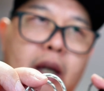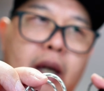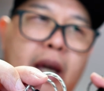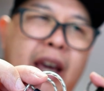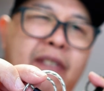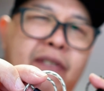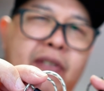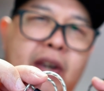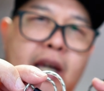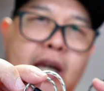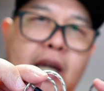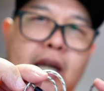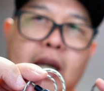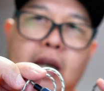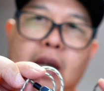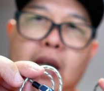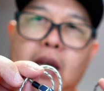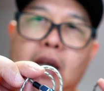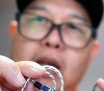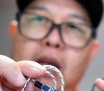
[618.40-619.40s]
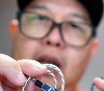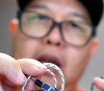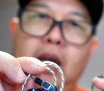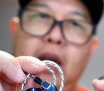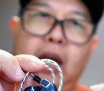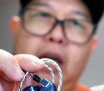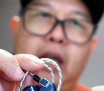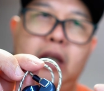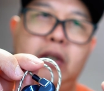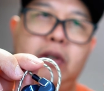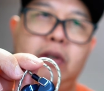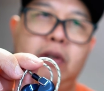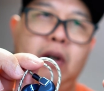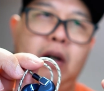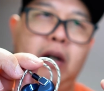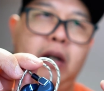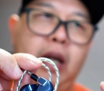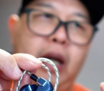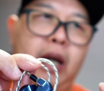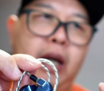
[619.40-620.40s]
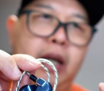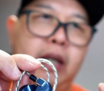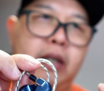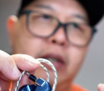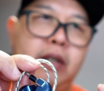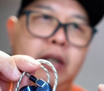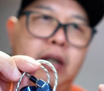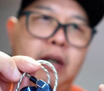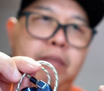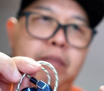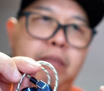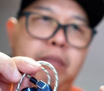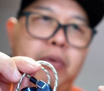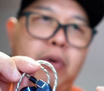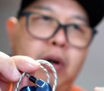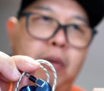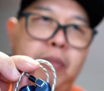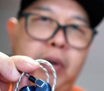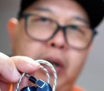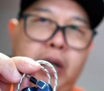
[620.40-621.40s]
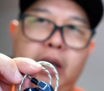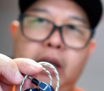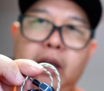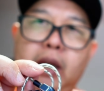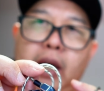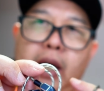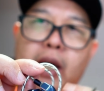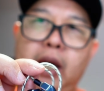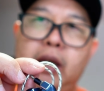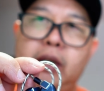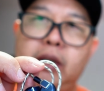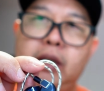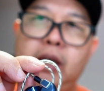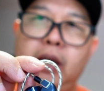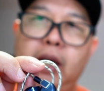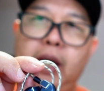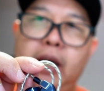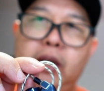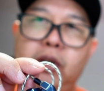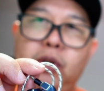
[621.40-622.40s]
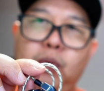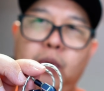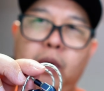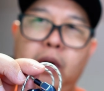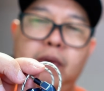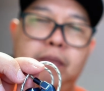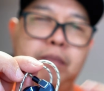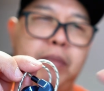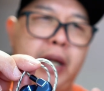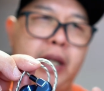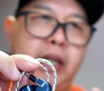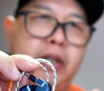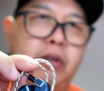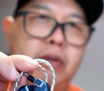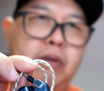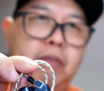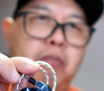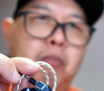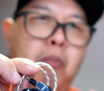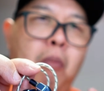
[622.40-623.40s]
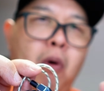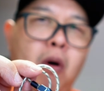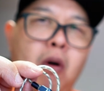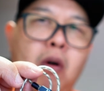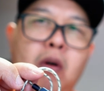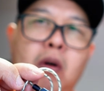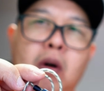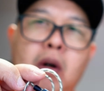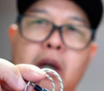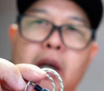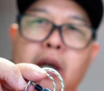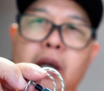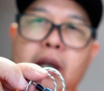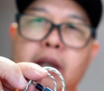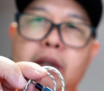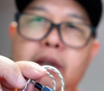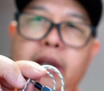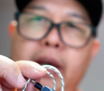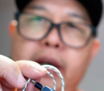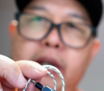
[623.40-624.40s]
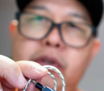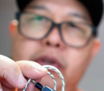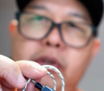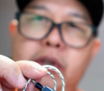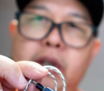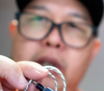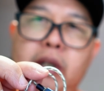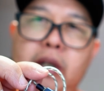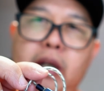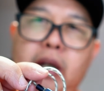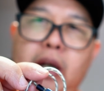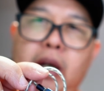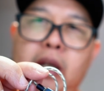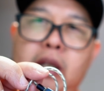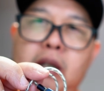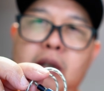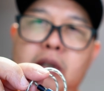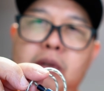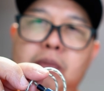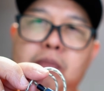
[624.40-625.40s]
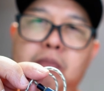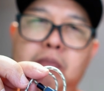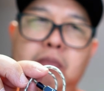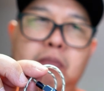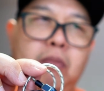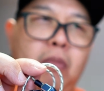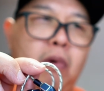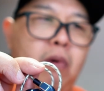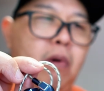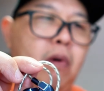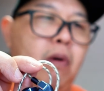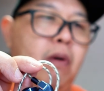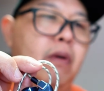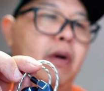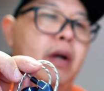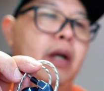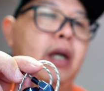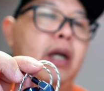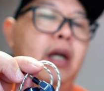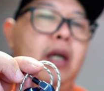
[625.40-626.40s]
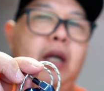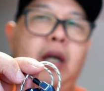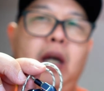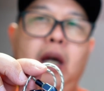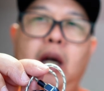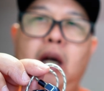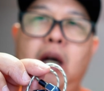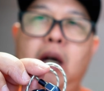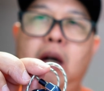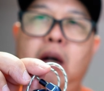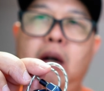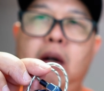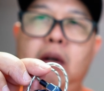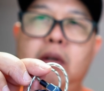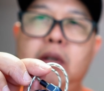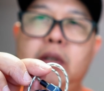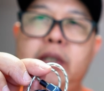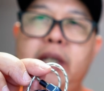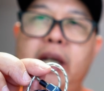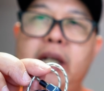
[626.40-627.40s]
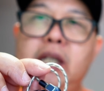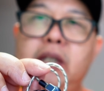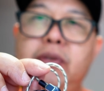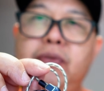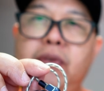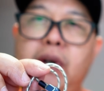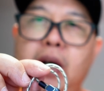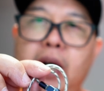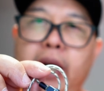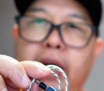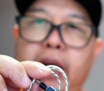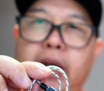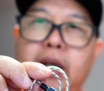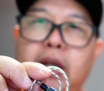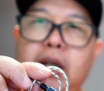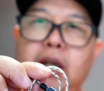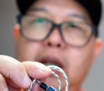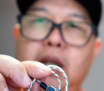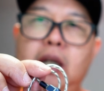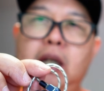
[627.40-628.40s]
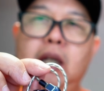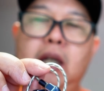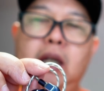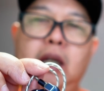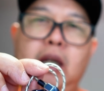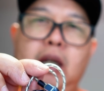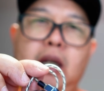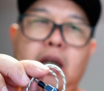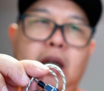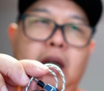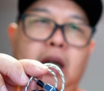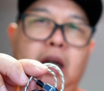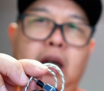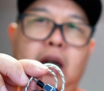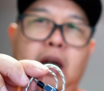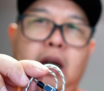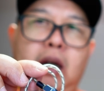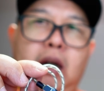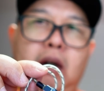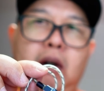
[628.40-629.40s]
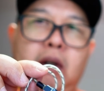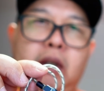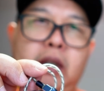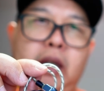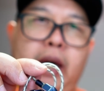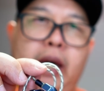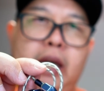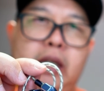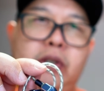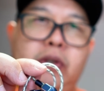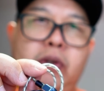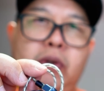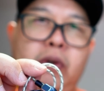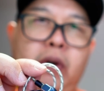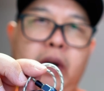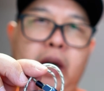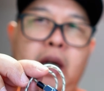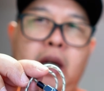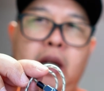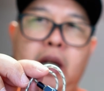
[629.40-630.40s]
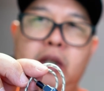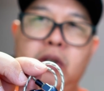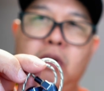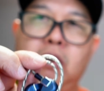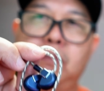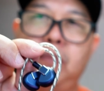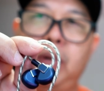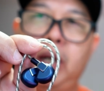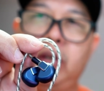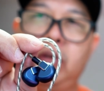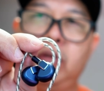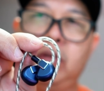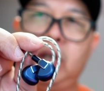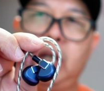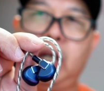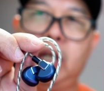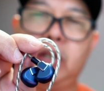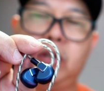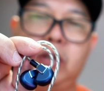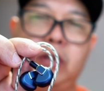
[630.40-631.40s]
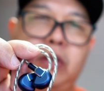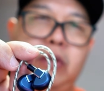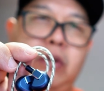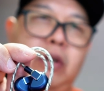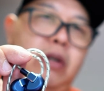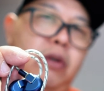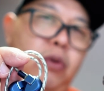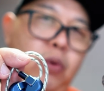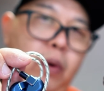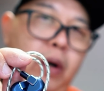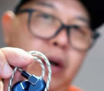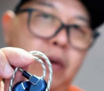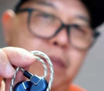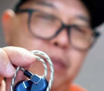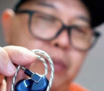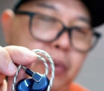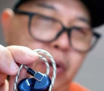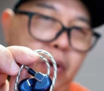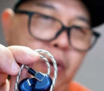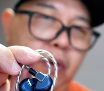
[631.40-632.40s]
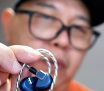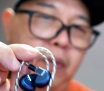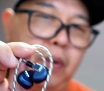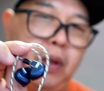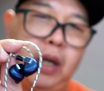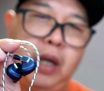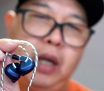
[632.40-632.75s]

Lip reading: heavy, it's not as prominent as the S12, but it's more textured and it's more satisfying on the S08 as compared to the S12 Pro.